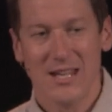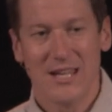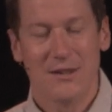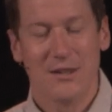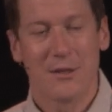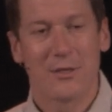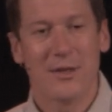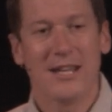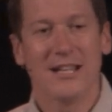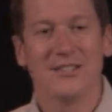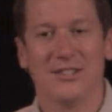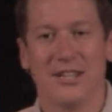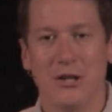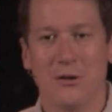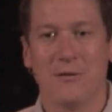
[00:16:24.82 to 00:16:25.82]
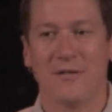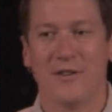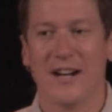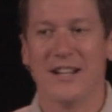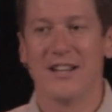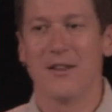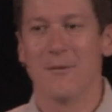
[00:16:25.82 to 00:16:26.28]
The things that you
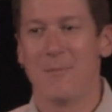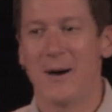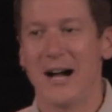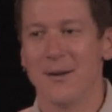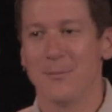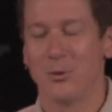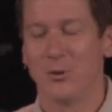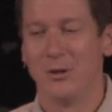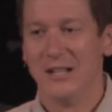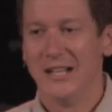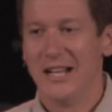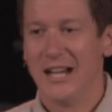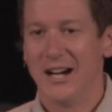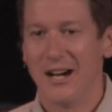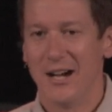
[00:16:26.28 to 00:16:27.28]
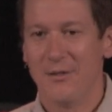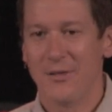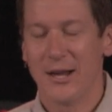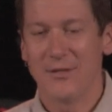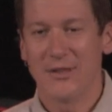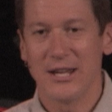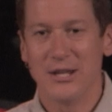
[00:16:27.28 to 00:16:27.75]
find in the Bible uh,
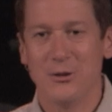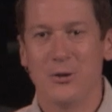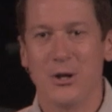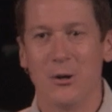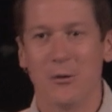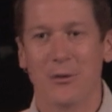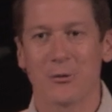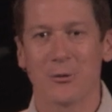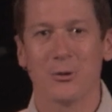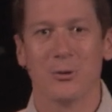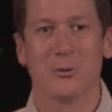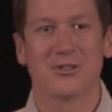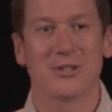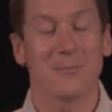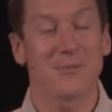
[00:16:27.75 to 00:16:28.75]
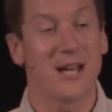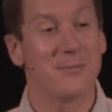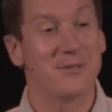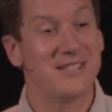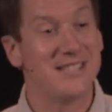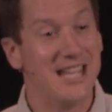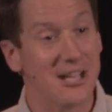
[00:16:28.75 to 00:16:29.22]
that, that you go through,
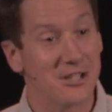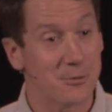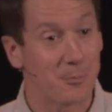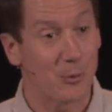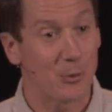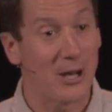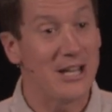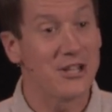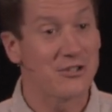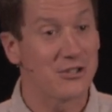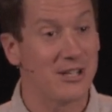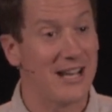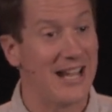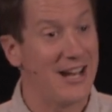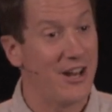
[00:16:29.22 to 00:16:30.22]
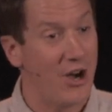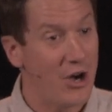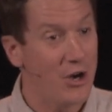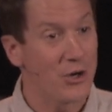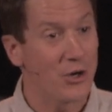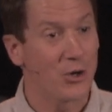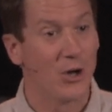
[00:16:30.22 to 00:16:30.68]
sometimes desperation and
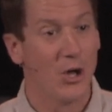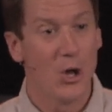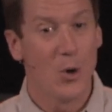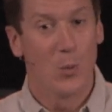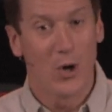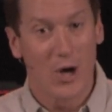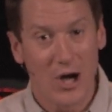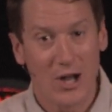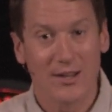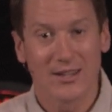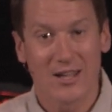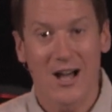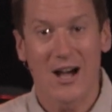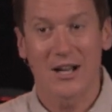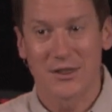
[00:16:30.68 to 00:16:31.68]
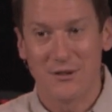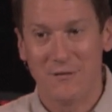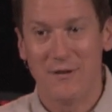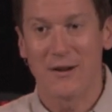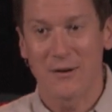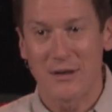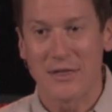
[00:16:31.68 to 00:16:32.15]
hunger will unlock the
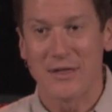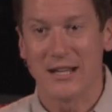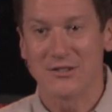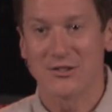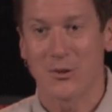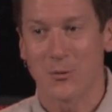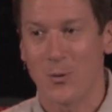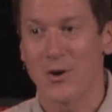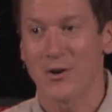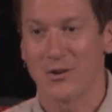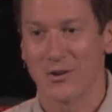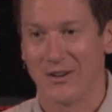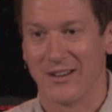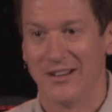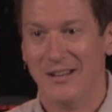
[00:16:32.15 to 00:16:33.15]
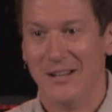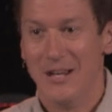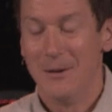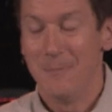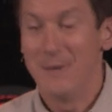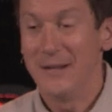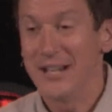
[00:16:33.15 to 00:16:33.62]
very things of the Word.
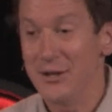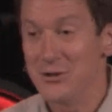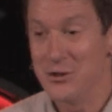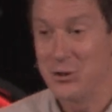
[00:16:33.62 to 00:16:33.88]
Because